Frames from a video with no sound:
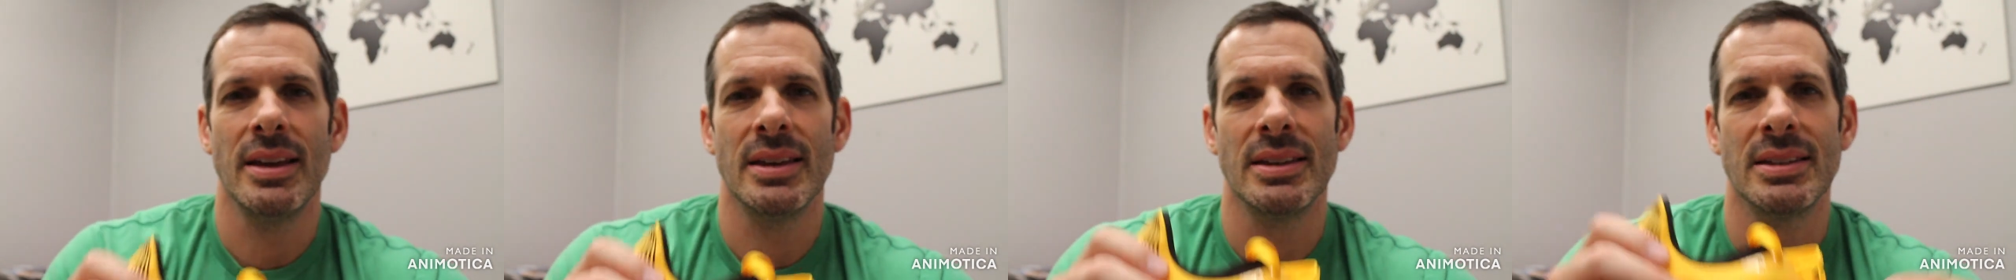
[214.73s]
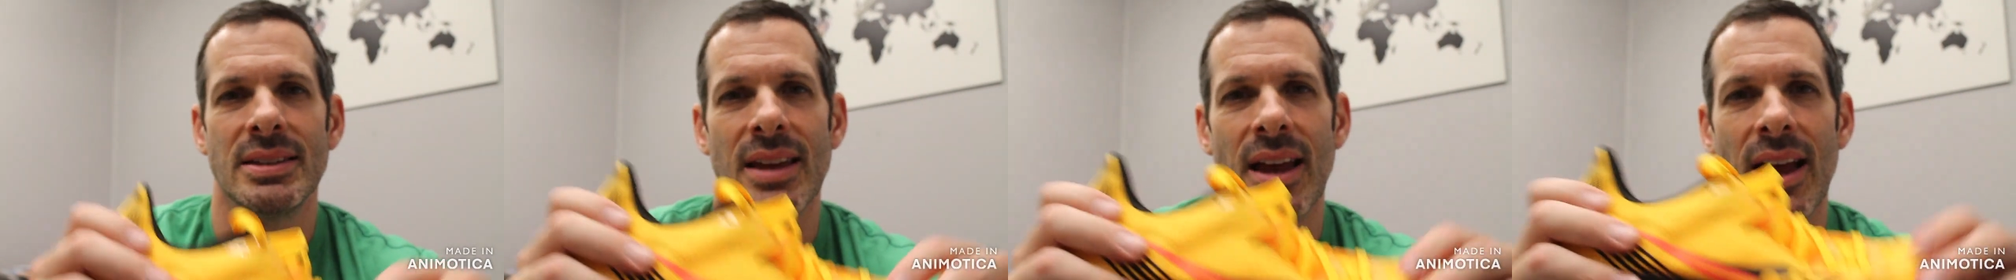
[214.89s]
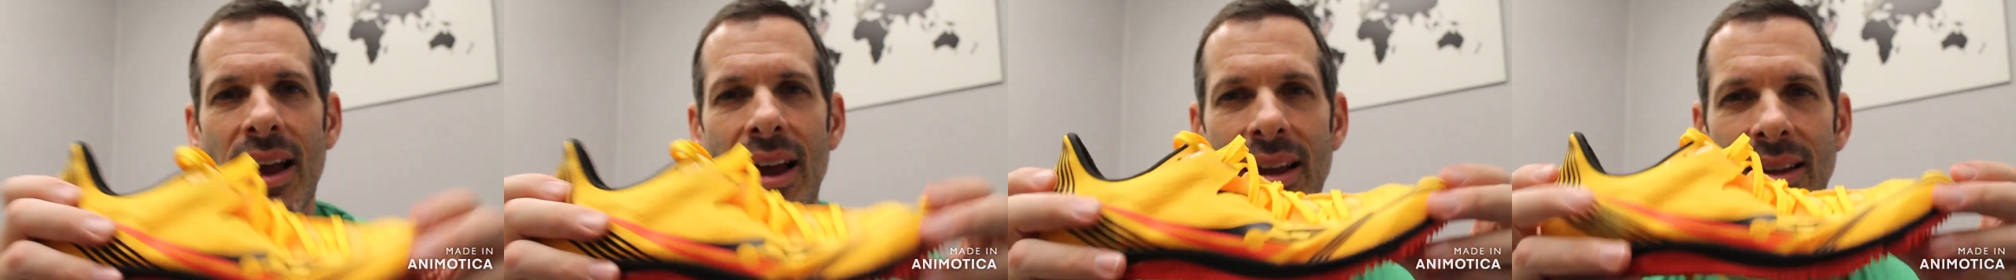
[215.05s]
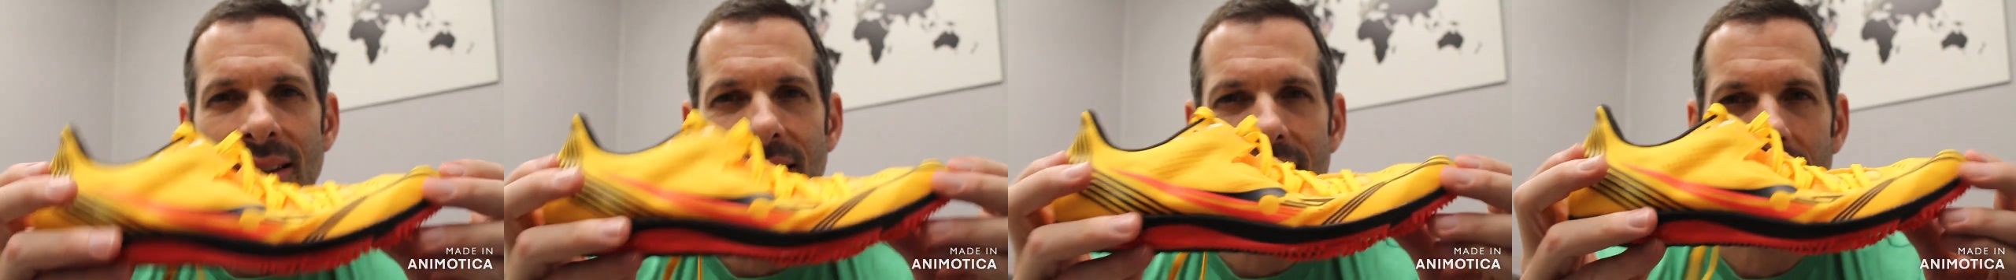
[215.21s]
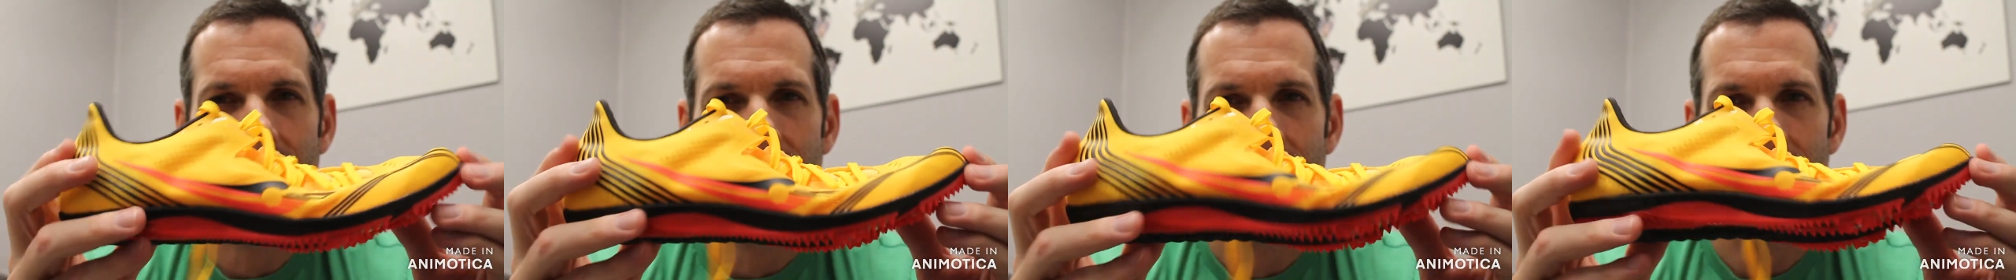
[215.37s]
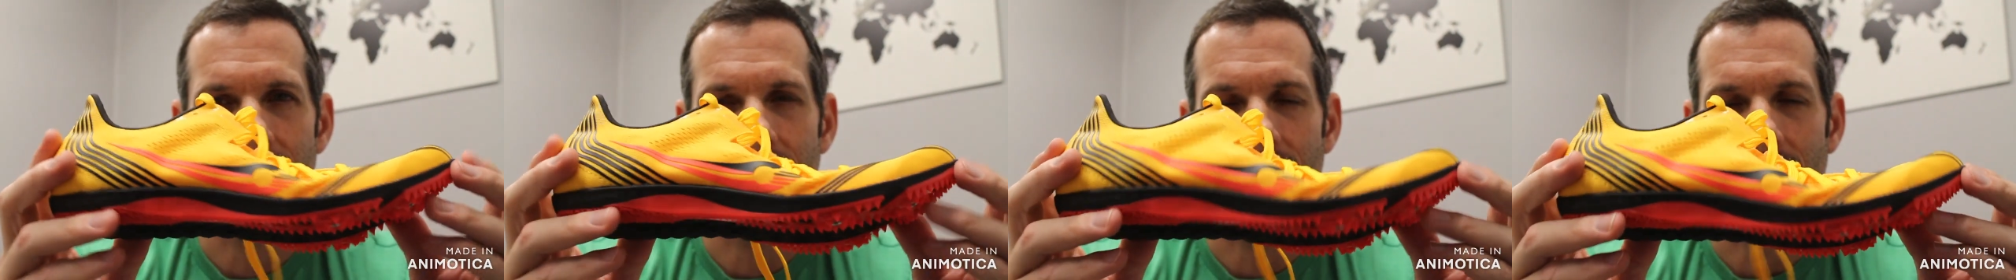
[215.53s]

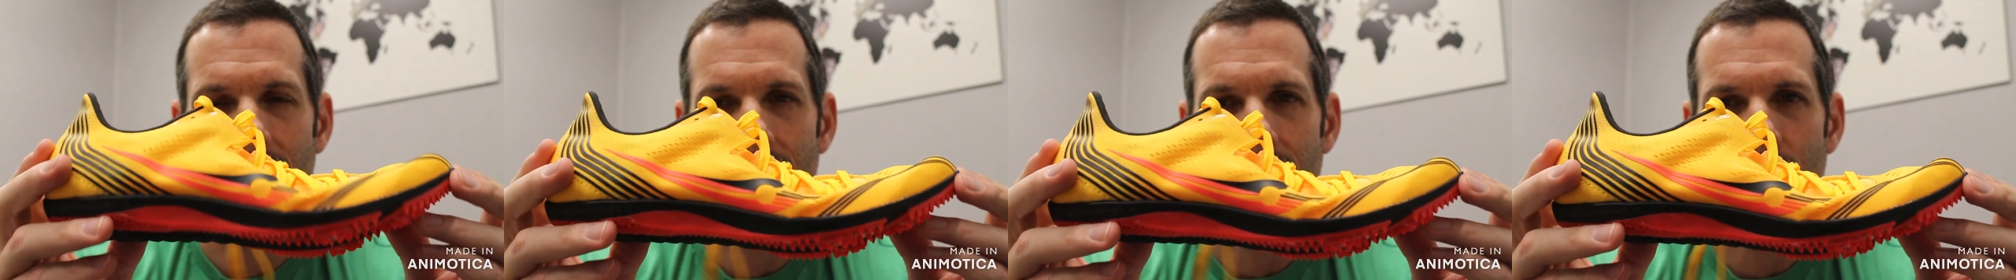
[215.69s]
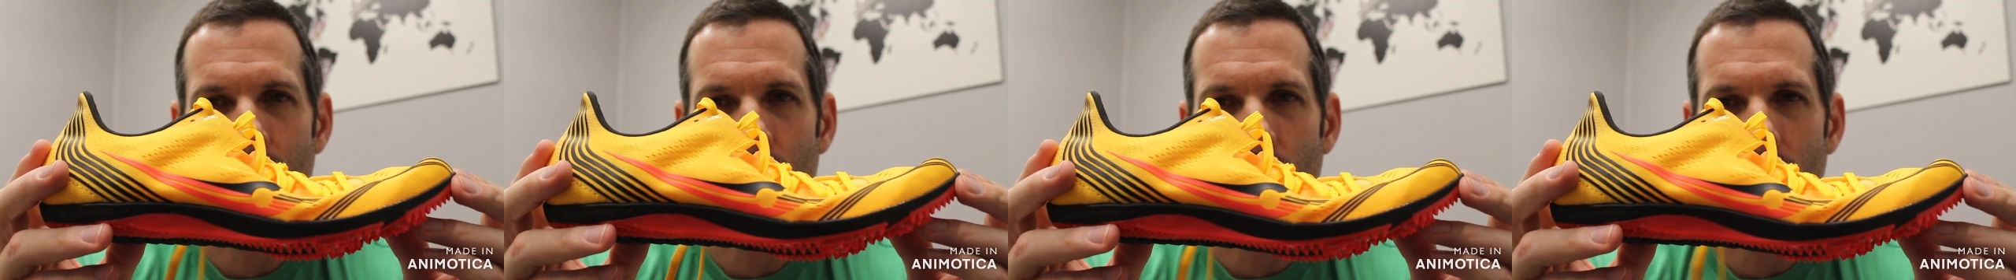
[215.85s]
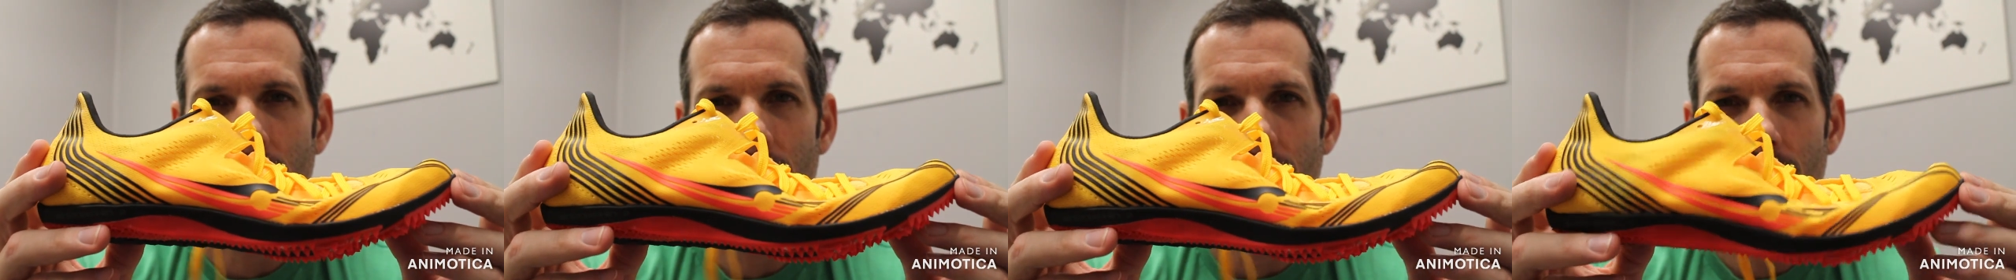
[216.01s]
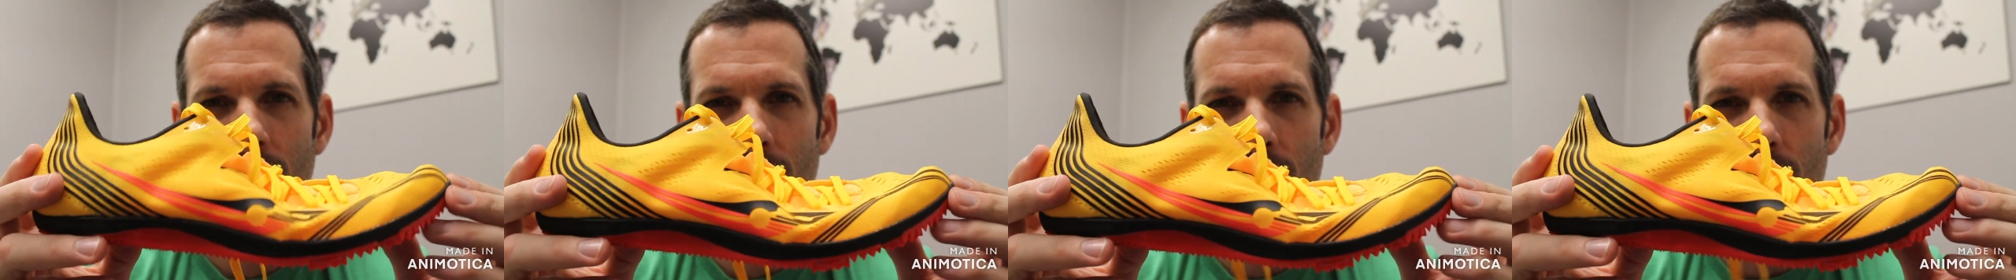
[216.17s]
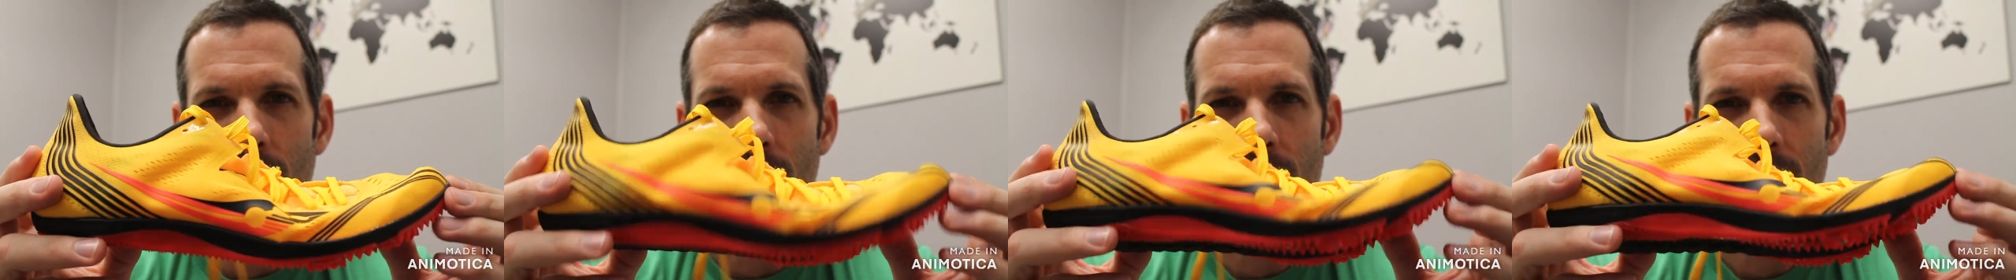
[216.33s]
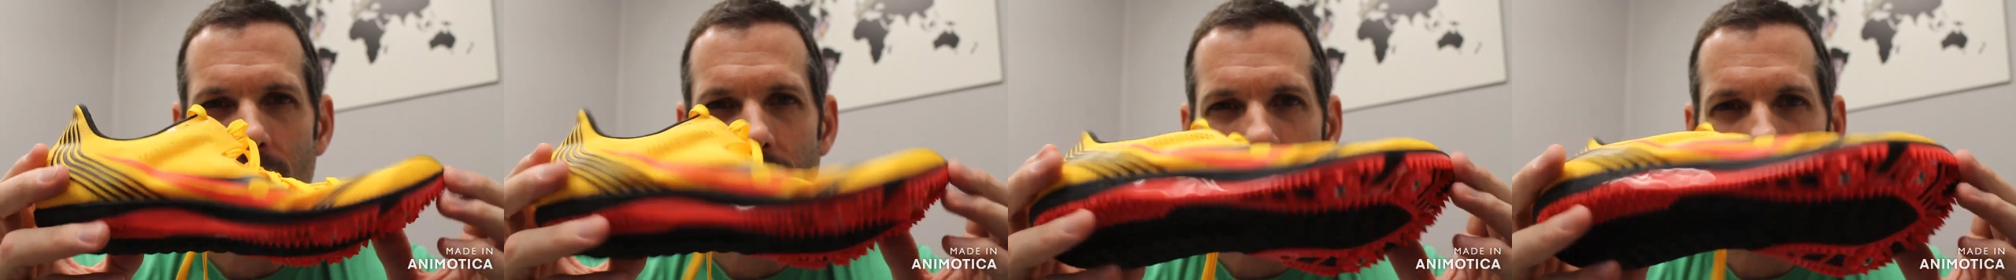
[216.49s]
size
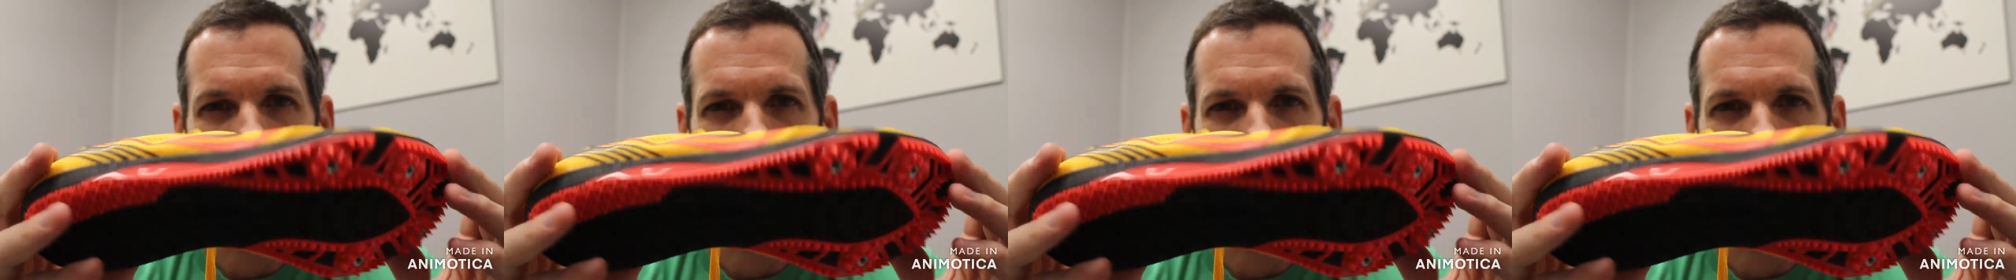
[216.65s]
9.0.